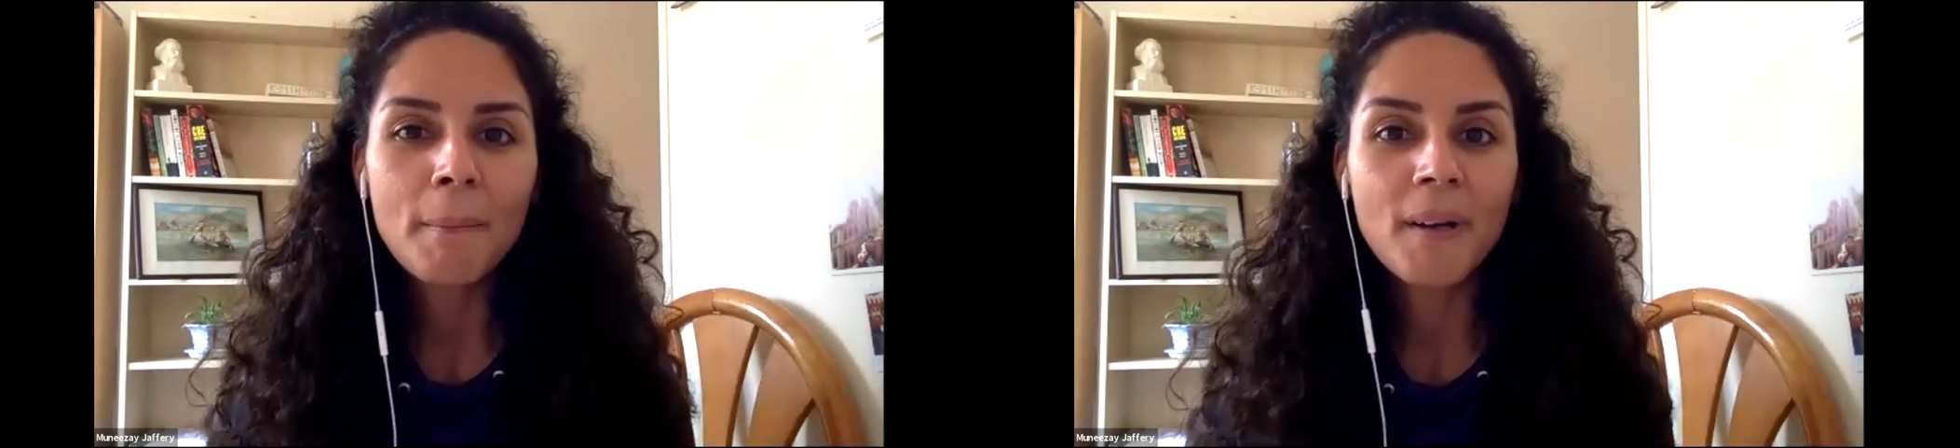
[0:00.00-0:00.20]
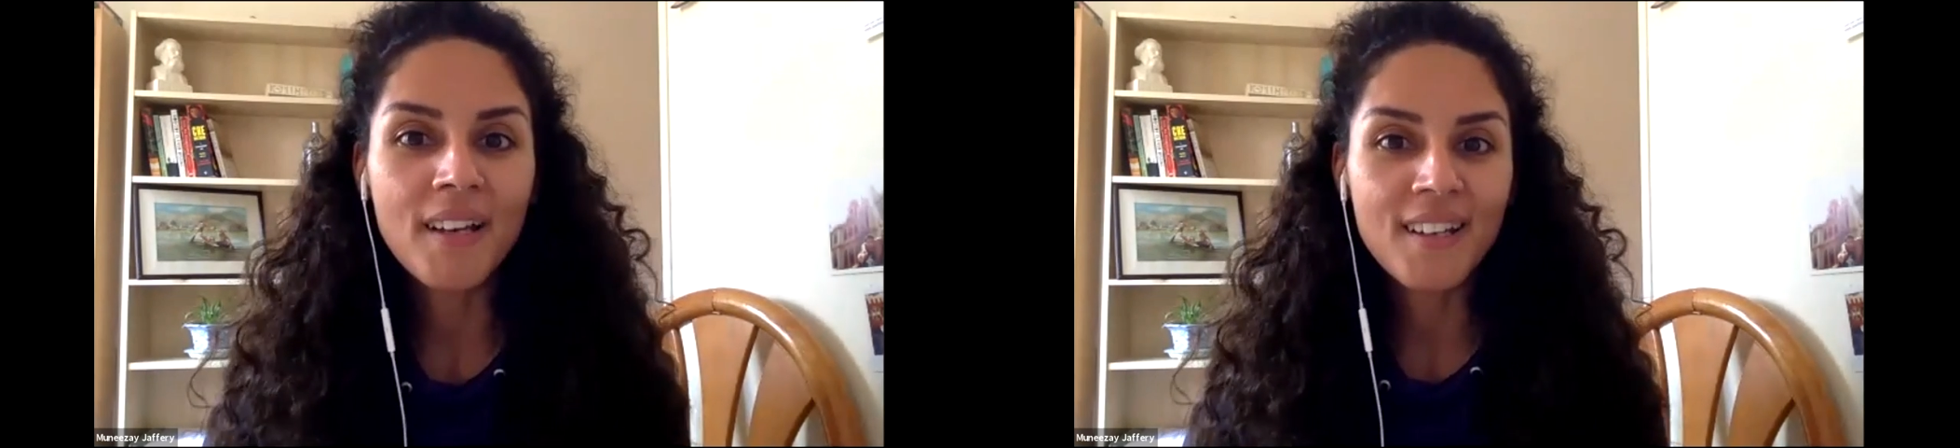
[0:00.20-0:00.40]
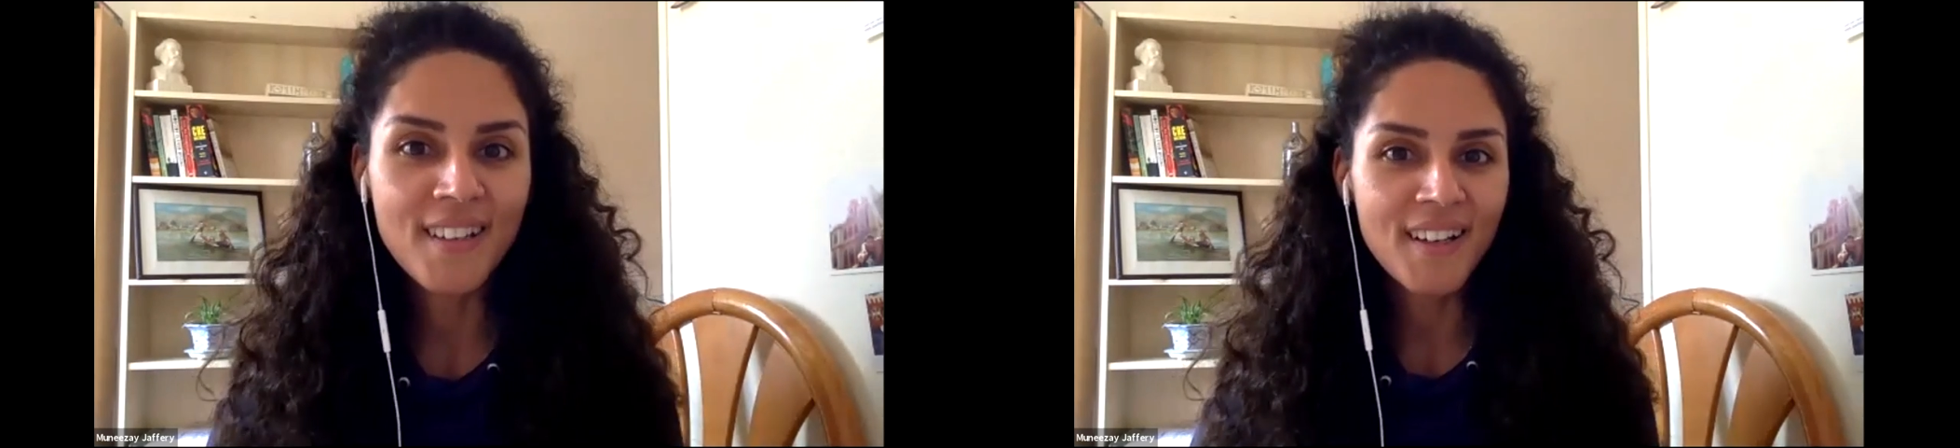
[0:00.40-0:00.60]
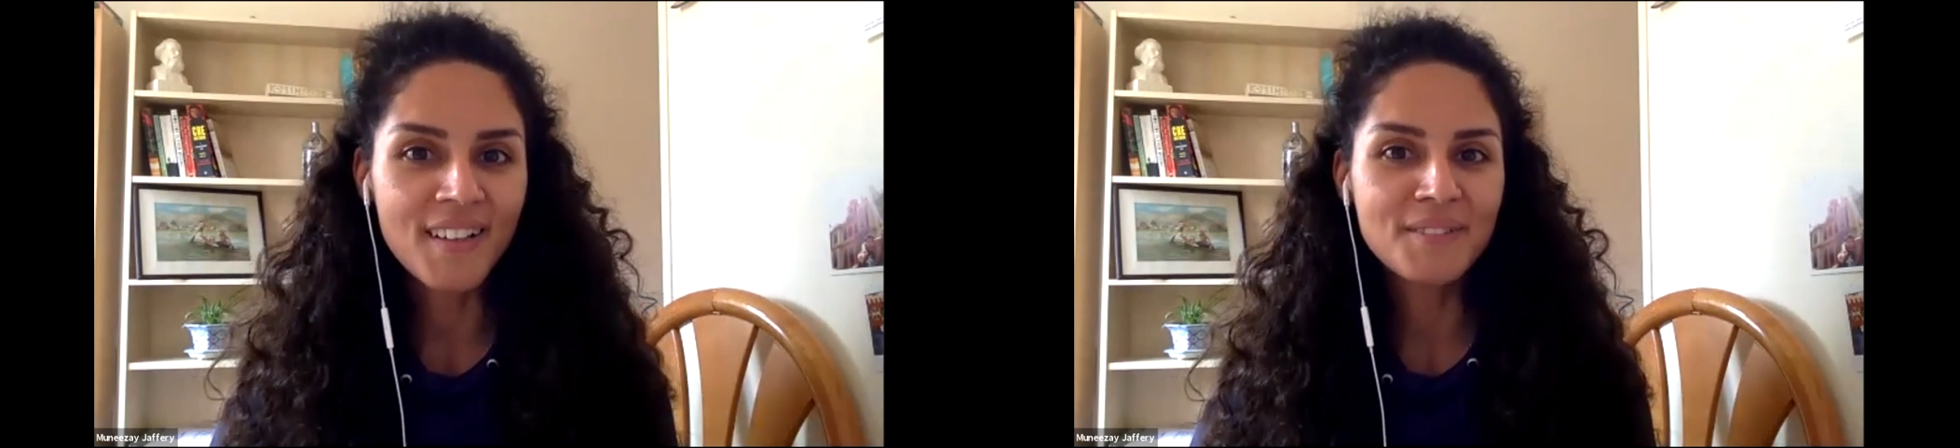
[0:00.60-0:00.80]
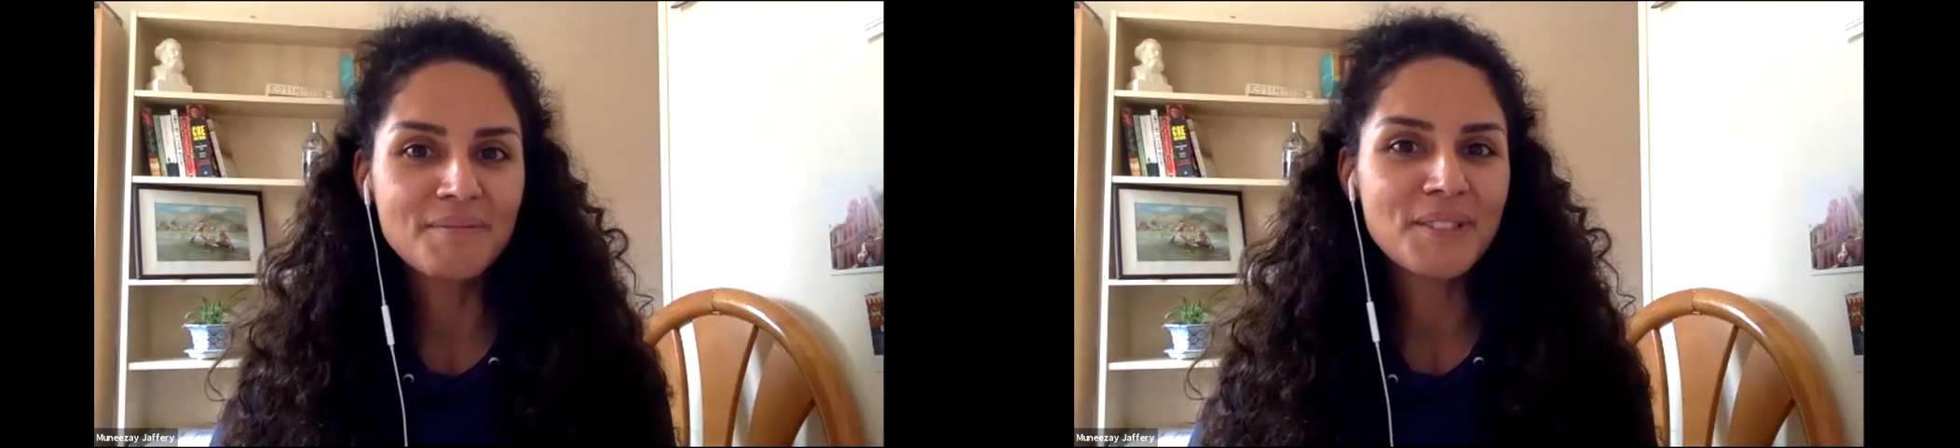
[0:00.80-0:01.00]
But
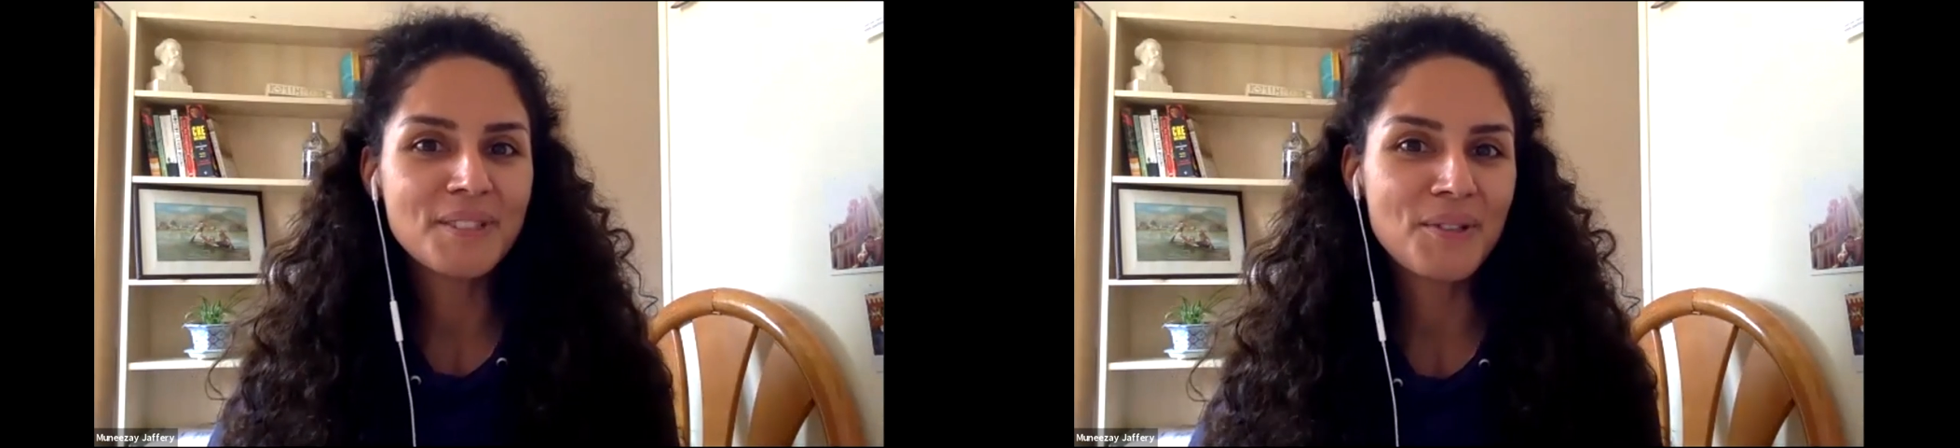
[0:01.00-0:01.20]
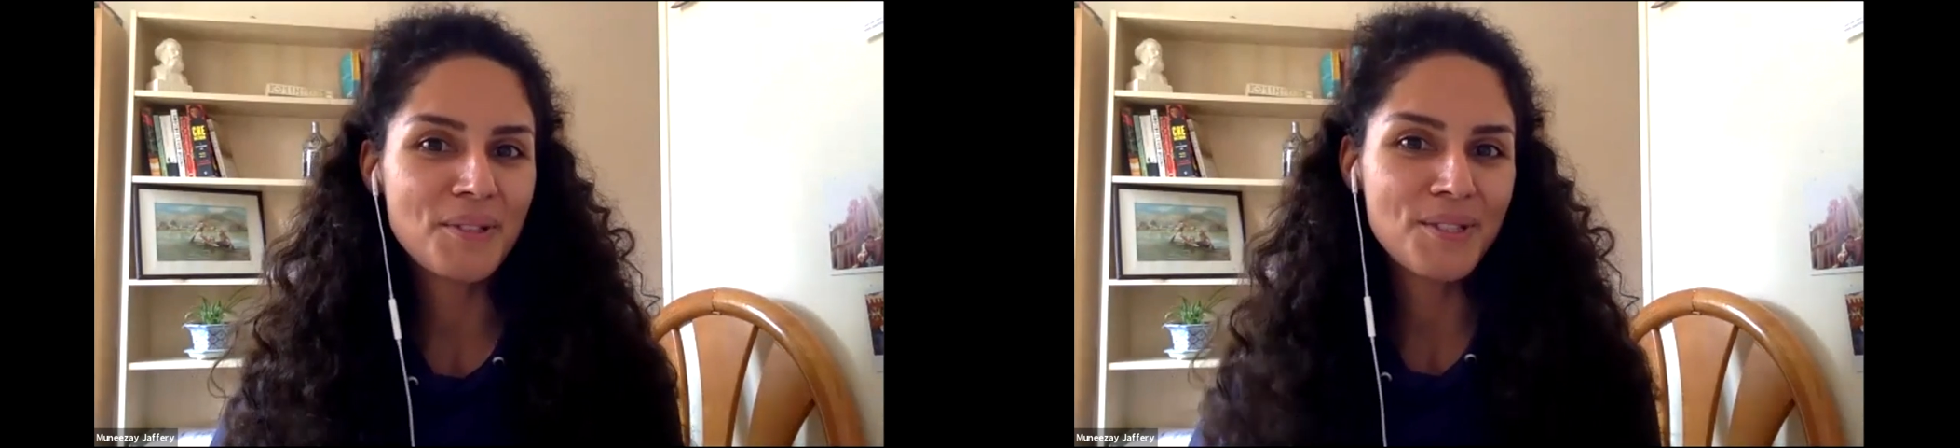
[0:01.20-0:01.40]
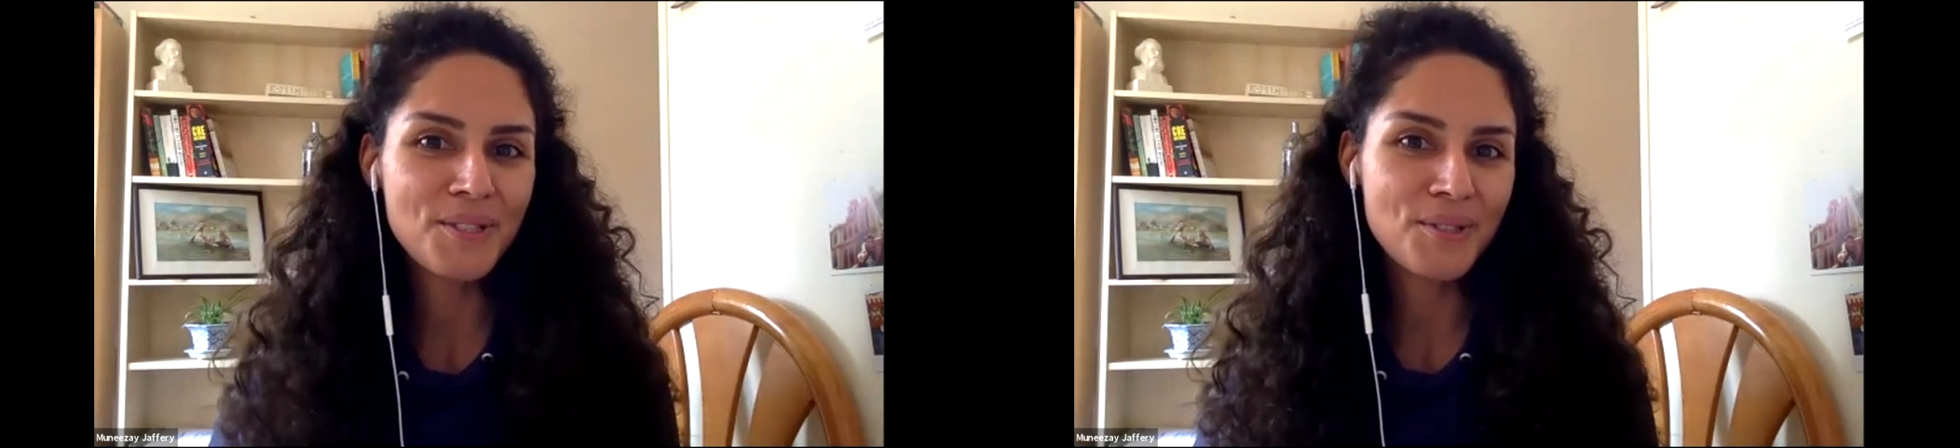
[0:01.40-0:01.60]
yeah, we'll show